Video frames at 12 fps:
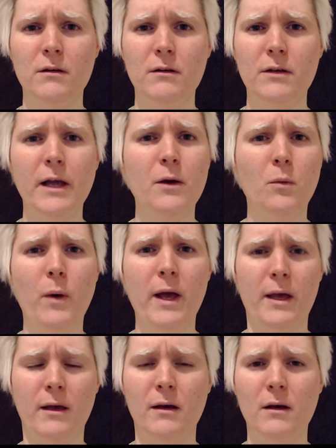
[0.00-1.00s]
take
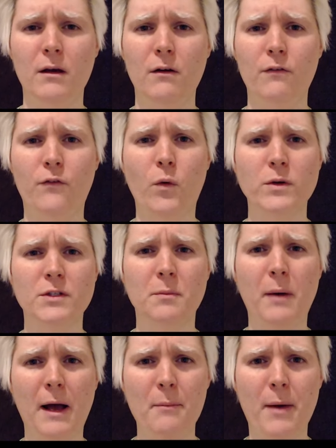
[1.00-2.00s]
away, force to
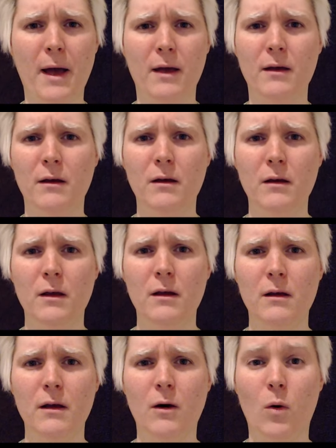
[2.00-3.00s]
buy back,
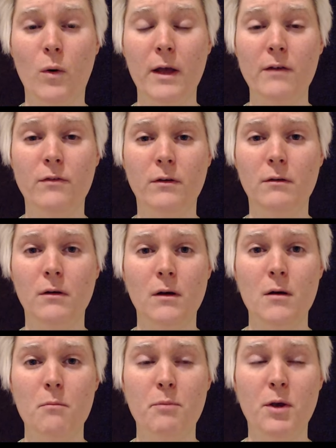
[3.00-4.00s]
or even
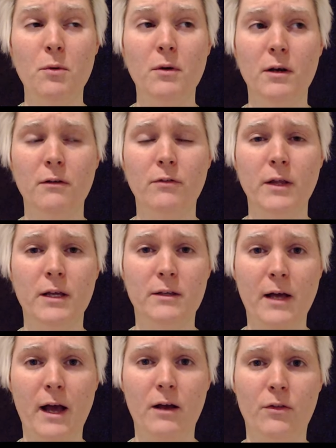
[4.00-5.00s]
punitively
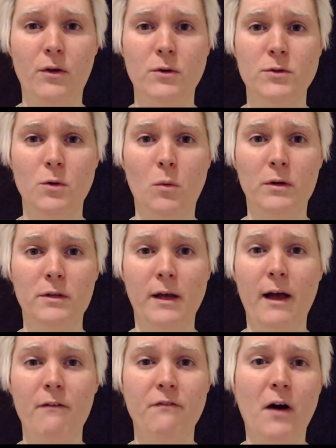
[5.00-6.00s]
attack those who want to
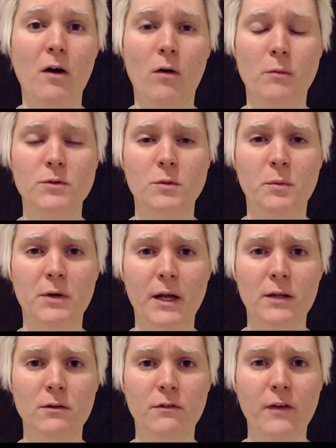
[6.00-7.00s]
have firearms to
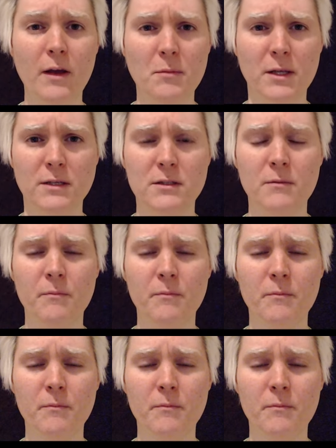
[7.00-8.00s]
protect their families?
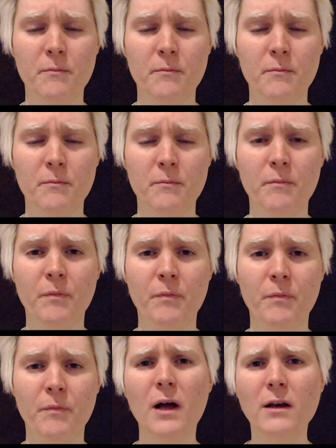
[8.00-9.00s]

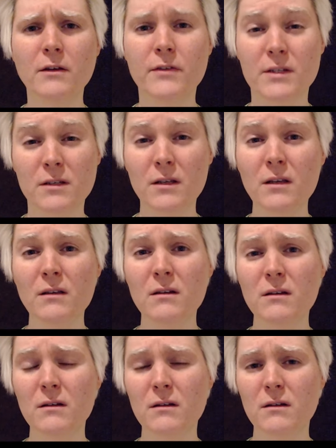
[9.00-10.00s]
Productive, isn't it?
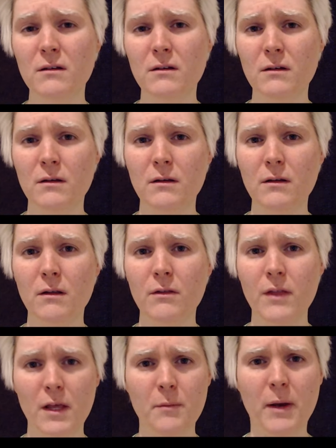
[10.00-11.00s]

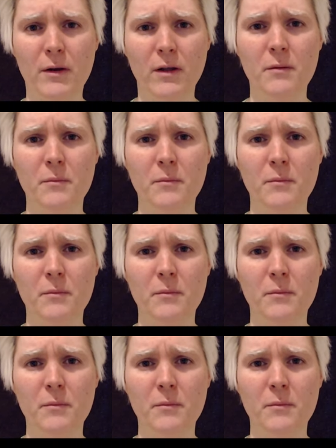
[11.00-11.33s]
Think about it.